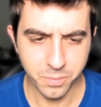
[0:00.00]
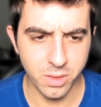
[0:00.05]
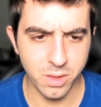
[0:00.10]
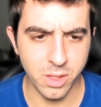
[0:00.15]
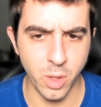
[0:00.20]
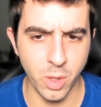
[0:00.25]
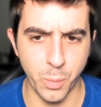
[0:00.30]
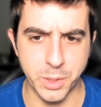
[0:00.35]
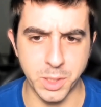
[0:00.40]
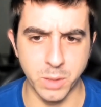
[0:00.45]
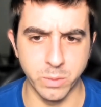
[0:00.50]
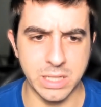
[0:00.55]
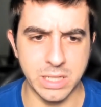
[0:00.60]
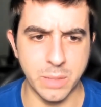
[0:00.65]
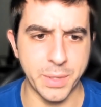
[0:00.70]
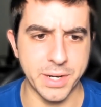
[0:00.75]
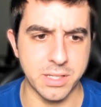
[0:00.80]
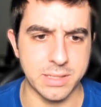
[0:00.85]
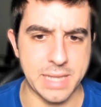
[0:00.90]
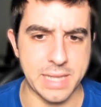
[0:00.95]
when you really
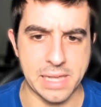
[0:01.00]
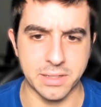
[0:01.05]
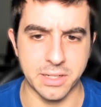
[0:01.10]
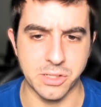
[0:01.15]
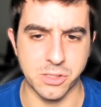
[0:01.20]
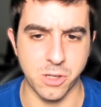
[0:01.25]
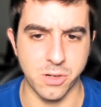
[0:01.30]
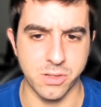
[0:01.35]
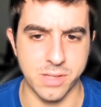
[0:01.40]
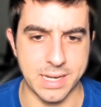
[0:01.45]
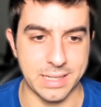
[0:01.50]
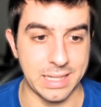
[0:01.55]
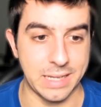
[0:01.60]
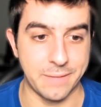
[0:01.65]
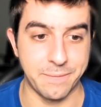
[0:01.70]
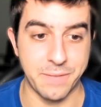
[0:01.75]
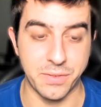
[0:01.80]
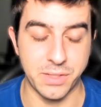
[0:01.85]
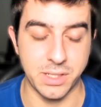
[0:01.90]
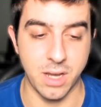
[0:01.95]
want to scale it and start sending like
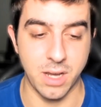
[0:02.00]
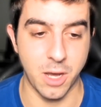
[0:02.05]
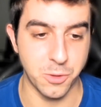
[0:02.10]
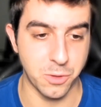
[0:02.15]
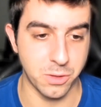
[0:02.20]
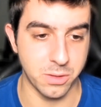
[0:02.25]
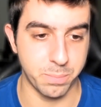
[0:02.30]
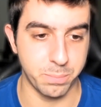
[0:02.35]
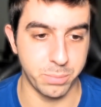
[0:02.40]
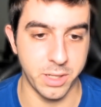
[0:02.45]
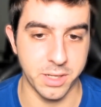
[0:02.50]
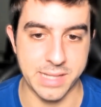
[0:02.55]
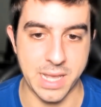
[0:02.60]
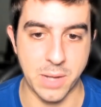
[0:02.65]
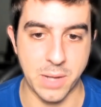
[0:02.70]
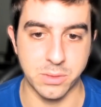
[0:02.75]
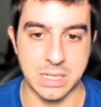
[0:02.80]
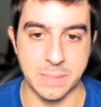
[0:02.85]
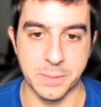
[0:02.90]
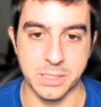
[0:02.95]
50, 100 plus
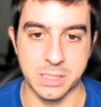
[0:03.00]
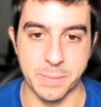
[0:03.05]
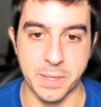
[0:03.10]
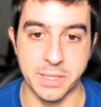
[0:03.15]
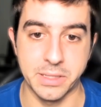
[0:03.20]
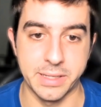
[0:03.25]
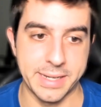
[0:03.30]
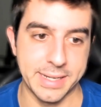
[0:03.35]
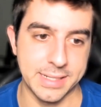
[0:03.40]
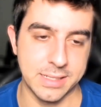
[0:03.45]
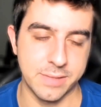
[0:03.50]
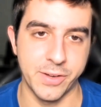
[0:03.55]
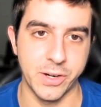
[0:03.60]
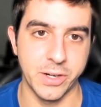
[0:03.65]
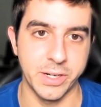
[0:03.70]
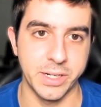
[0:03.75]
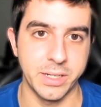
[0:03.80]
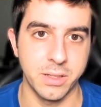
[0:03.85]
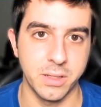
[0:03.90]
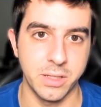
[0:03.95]
thousand emails a month, it gets
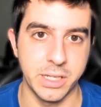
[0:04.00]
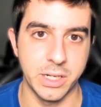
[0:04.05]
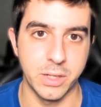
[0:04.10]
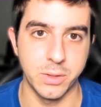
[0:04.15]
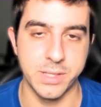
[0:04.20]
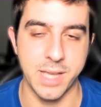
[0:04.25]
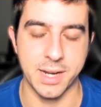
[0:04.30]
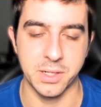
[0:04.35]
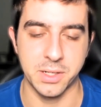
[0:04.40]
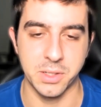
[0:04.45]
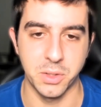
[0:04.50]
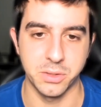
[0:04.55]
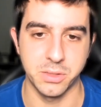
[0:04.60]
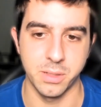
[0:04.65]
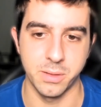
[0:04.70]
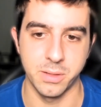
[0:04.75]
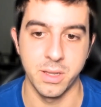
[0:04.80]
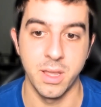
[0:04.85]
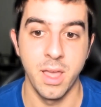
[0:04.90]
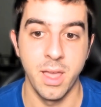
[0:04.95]
very, technical
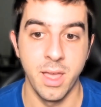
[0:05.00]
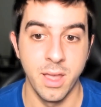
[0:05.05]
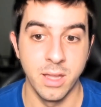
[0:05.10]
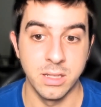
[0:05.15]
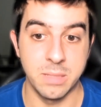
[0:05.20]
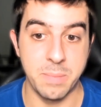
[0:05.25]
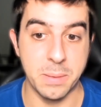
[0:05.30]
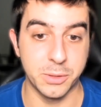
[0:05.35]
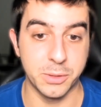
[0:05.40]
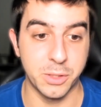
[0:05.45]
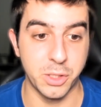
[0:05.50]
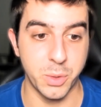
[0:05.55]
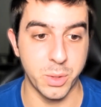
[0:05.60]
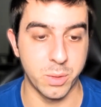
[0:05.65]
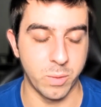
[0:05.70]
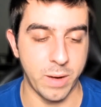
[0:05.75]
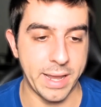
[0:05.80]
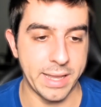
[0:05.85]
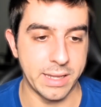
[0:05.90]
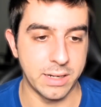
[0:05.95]
to be able to do it
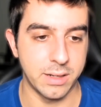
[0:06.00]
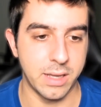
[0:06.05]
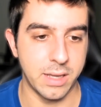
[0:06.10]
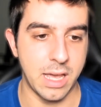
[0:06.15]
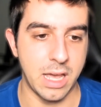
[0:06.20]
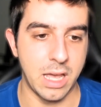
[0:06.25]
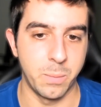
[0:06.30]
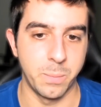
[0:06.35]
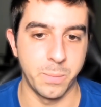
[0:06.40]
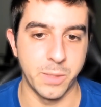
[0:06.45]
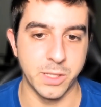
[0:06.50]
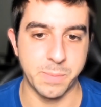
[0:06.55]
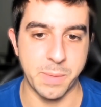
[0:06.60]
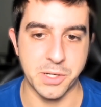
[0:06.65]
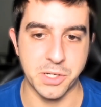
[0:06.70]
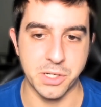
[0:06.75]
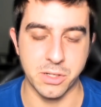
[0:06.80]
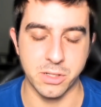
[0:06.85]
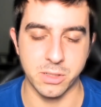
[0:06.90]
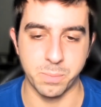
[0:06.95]
right.
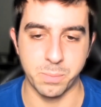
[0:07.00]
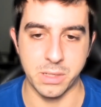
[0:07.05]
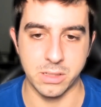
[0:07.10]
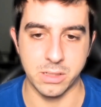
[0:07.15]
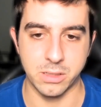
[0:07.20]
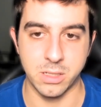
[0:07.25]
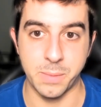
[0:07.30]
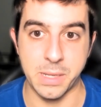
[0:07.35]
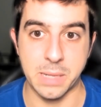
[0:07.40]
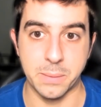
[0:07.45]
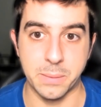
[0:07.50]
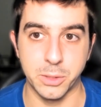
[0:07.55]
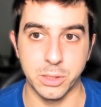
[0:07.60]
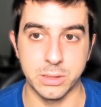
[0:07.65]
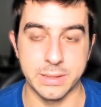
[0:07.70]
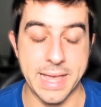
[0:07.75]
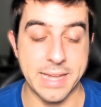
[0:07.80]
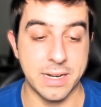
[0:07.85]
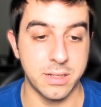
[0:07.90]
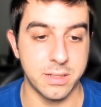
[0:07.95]
Especially just to be able to
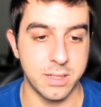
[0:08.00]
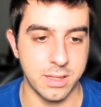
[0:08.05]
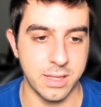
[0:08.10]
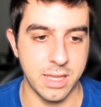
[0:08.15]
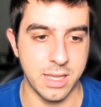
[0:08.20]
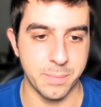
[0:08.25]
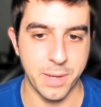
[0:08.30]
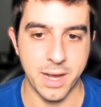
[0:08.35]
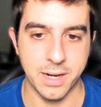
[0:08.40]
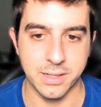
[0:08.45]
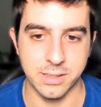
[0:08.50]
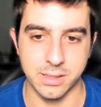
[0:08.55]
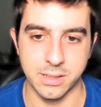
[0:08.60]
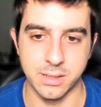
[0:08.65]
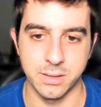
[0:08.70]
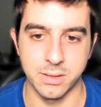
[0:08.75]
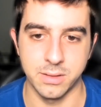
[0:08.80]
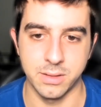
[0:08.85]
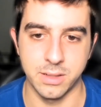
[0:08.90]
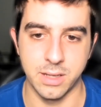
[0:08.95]
land into the inbox
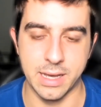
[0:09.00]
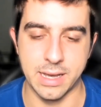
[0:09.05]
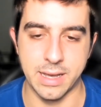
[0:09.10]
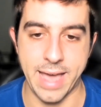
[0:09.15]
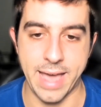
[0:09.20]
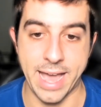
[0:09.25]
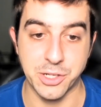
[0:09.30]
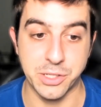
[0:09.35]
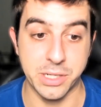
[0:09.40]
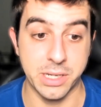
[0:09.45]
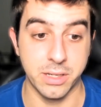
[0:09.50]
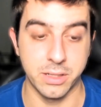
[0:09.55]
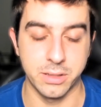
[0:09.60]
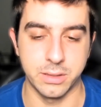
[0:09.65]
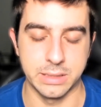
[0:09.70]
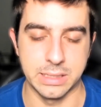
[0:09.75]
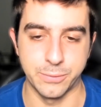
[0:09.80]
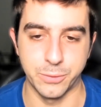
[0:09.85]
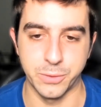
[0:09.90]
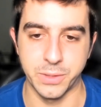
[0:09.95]
and actually get a good
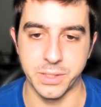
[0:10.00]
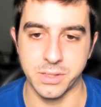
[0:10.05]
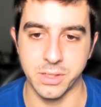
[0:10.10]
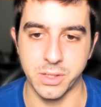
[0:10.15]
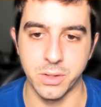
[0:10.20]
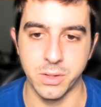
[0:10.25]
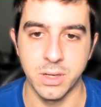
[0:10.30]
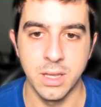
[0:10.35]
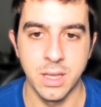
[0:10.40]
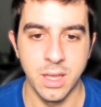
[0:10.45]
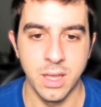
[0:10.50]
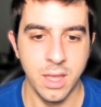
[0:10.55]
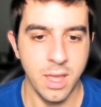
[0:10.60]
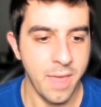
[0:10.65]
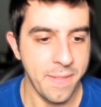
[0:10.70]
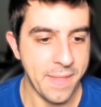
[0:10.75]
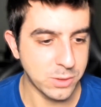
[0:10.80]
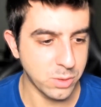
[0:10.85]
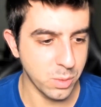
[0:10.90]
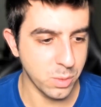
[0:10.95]
delivery. So
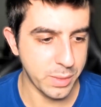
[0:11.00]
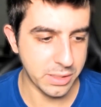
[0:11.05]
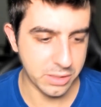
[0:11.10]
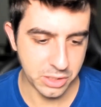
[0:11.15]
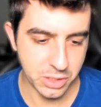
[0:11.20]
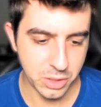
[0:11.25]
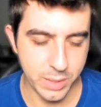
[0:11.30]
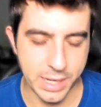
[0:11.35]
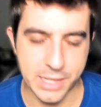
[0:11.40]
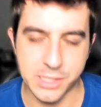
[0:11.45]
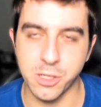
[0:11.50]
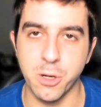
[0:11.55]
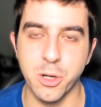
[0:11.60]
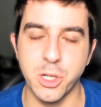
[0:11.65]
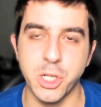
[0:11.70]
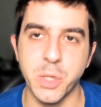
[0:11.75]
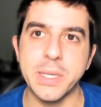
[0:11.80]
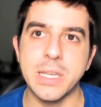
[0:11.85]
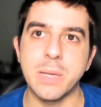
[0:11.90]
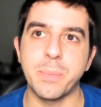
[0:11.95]
that's what we do. I started
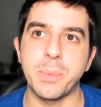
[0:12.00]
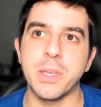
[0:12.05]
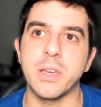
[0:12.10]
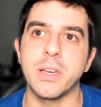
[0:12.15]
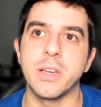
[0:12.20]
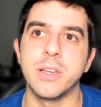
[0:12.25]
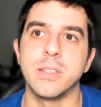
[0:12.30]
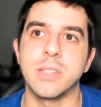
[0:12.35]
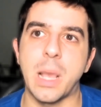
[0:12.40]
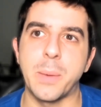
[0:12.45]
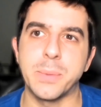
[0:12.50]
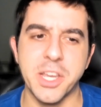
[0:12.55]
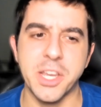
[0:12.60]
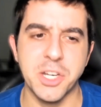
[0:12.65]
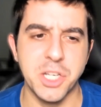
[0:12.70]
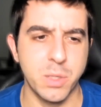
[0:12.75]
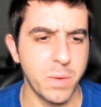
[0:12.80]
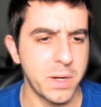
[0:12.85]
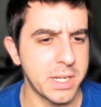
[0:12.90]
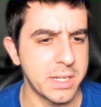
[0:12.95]
doing it because I was
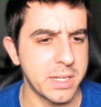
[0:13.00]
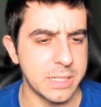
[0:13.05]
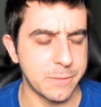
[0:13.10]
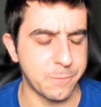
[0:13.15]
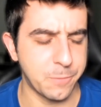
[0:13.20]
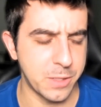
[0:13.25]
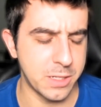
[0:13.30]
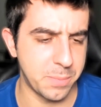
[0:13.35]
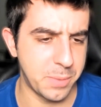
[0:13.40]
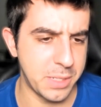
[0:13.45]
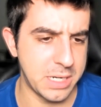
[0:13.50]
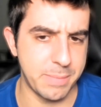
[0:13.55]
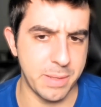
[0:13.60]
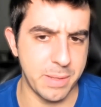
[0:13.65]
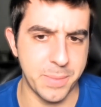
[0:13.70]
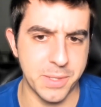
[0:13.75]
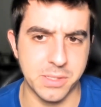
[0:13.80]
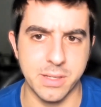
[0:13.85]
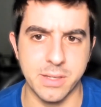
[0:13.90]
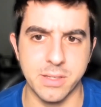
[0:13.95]
actually running a different
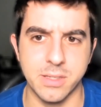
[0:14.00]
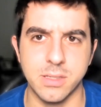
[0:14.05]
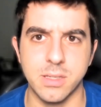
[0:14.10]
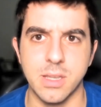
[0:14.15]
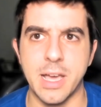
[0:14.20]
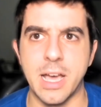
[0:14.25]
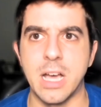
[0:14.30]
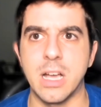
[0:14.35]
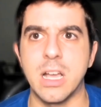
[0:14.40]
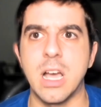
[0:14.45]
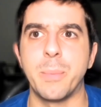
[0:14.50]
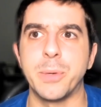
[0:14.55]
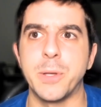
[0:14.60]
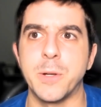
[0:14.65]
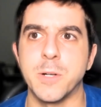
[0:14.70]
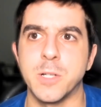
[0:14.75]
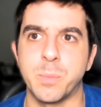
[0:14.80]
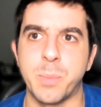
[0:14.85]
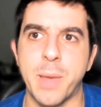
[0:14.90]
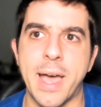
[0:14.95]
B2B business a couple
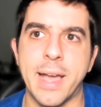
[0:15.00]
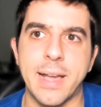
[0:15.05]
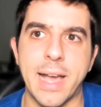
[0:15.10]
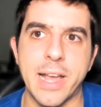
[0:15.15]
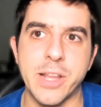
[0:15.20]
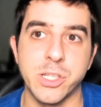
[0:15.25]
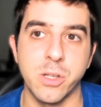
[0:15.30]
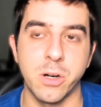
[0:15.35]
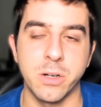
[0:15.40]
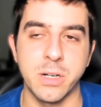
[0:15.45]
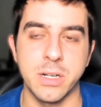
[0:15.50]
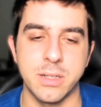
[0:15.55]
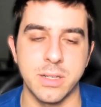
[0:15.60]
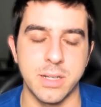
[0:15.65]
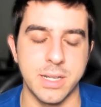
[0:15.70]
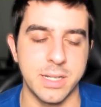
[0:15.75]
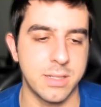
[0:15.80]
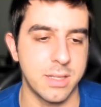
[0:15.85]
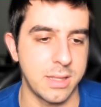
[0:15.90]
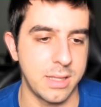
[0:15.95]
years back. I started
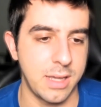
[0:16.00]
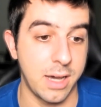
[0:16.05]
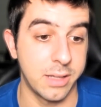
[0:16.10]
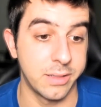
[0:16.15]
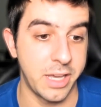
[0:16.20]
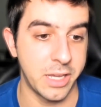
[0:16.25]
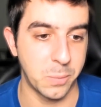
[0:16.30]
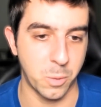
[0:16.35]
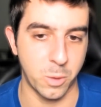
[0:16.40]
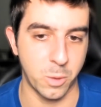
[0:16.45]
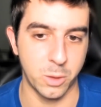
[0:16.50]
into the online world